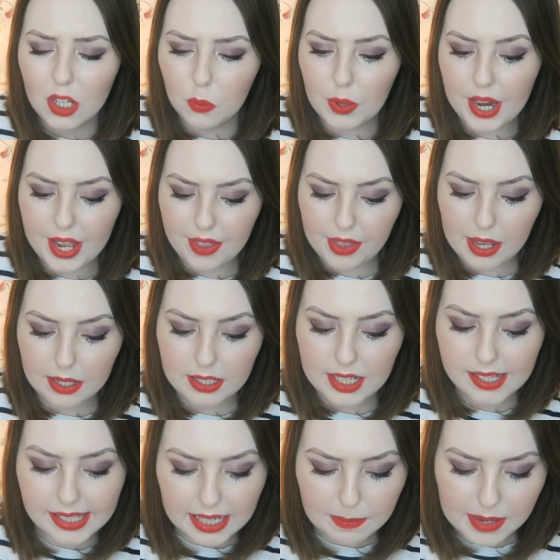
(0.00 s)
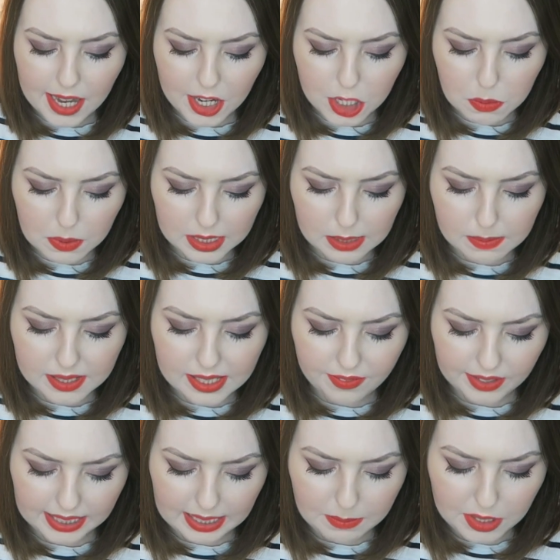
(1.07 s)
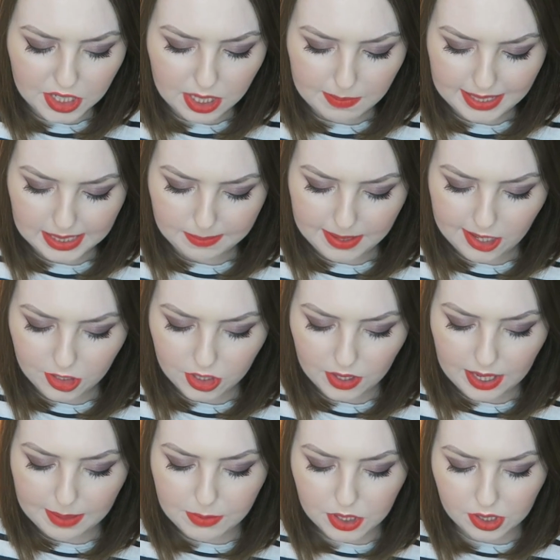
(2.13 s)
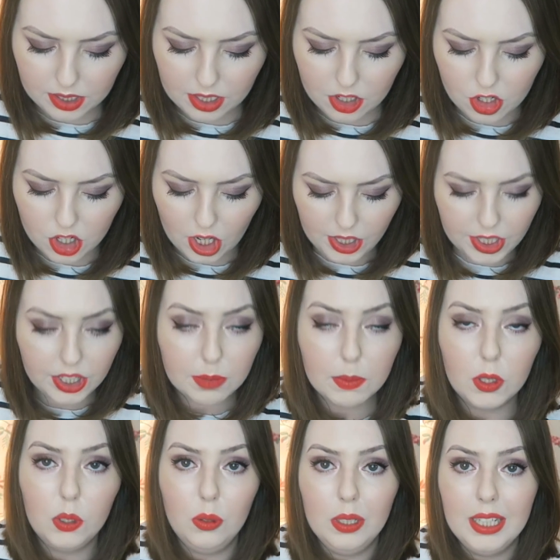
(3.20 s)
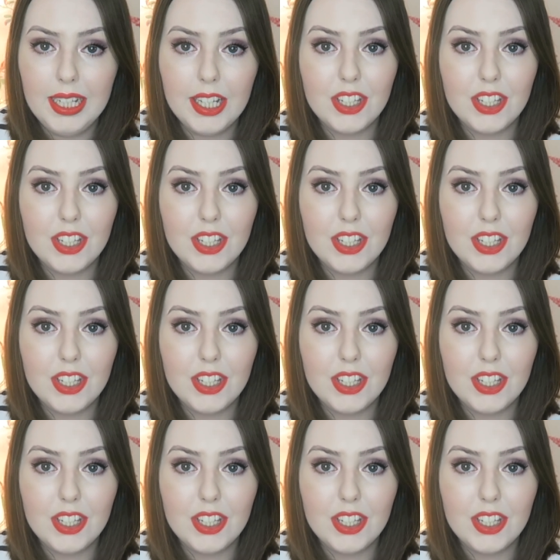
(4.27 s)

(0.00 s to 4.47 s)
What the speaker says: with Disney merch, but specifically Beauty and the Beast merch. So I'm just going to show you them all.